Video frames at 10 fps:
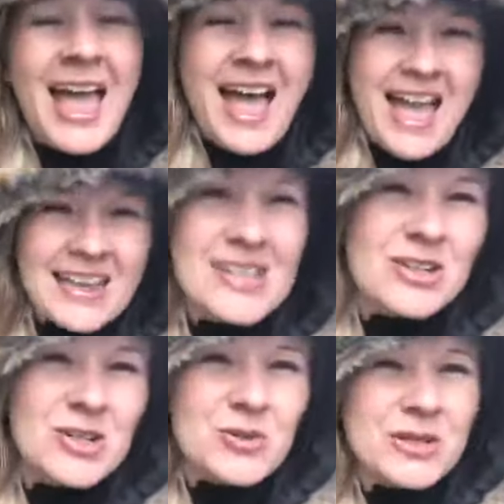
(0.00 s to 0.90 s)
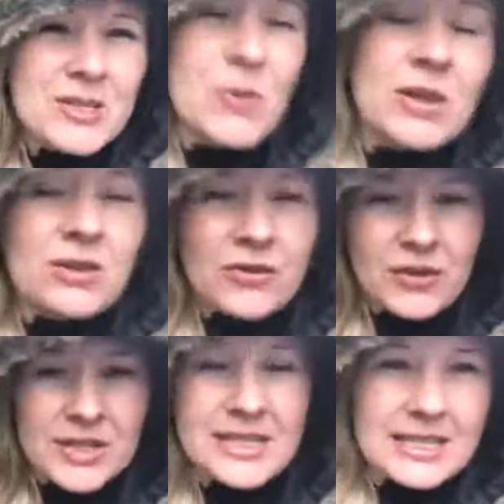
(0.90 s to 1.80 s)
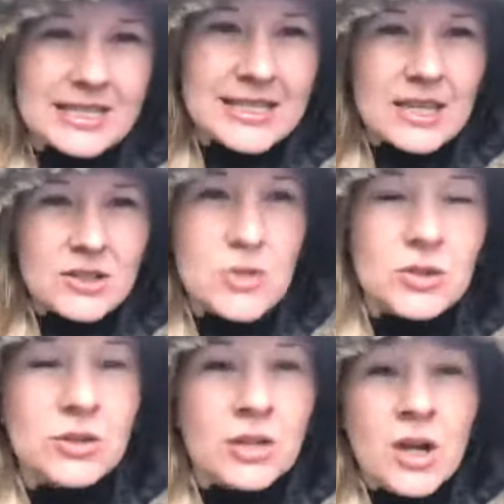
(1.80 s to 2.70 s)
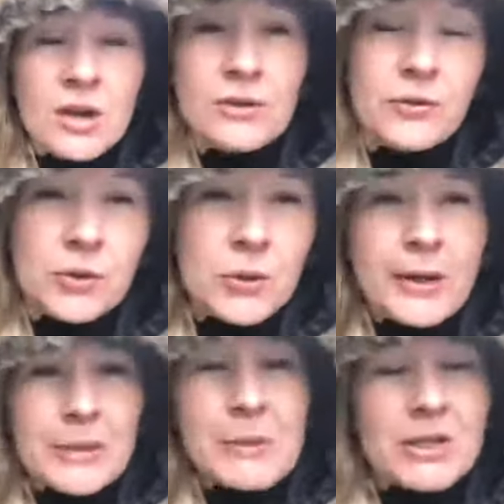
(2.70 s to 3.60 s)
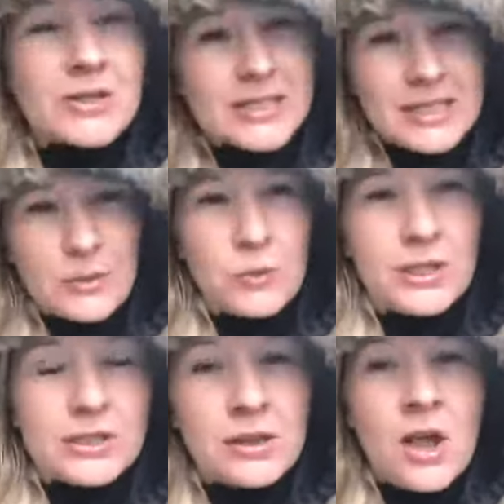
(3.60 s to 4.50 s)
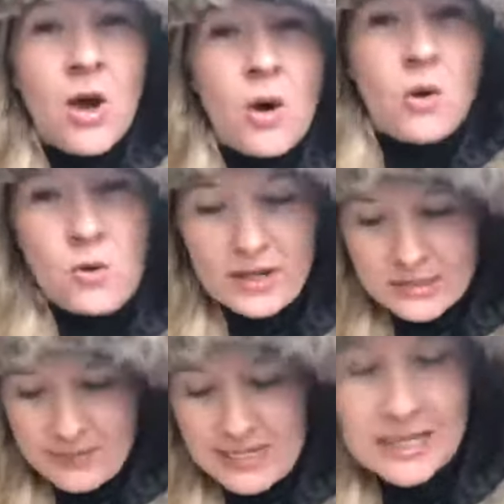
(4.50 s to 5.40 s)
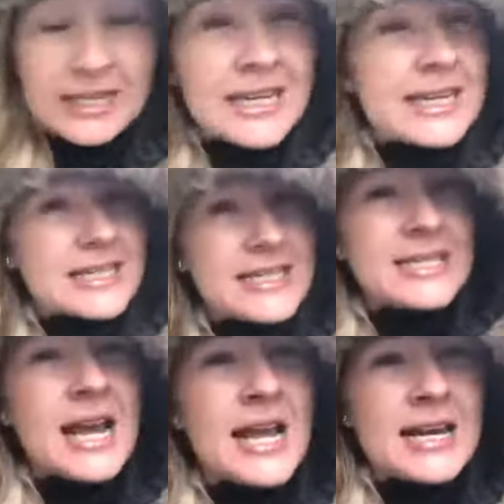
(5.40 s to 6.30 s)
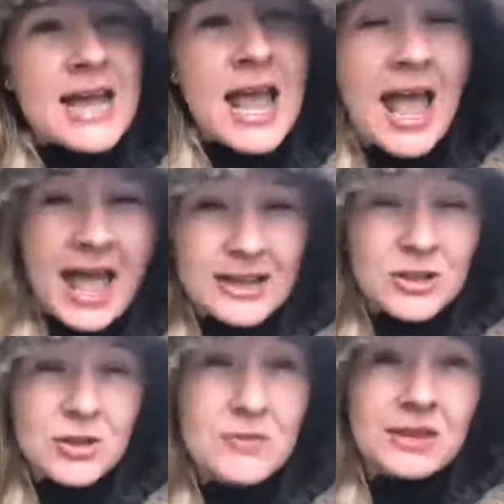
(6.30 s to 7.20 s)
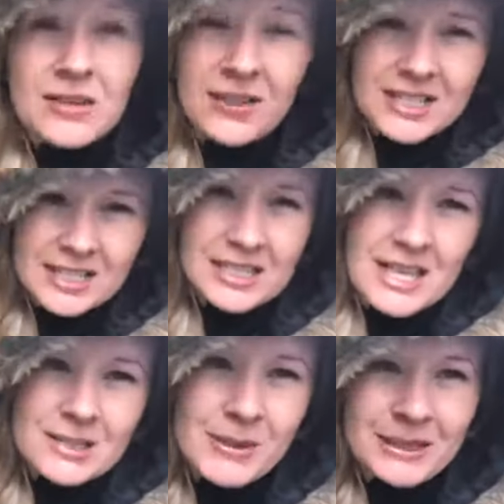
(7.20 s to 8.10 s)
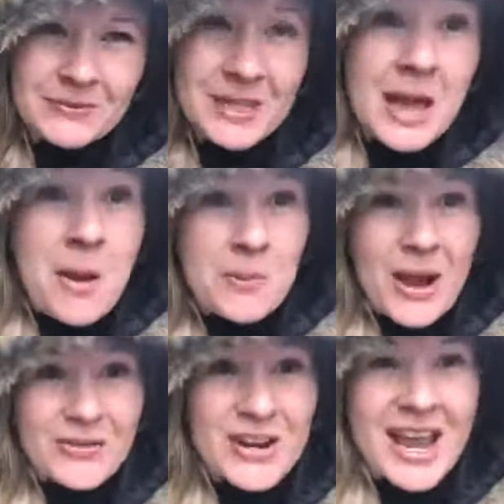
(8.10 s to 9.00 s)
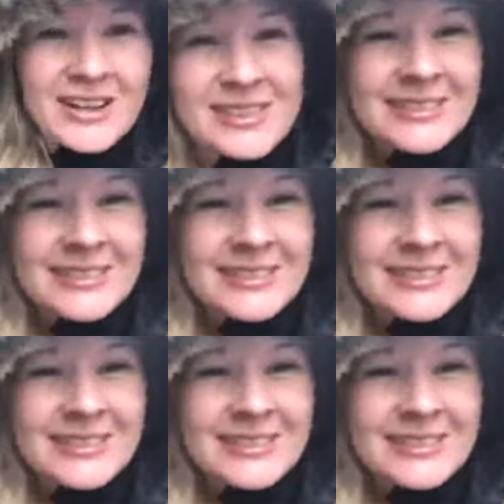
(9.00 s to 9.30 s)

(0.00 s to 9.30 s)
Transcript: and do it as one of the first things that you do for your week, because it will always mean that it gets done and you're never leaving it to the last minute. Bye for now.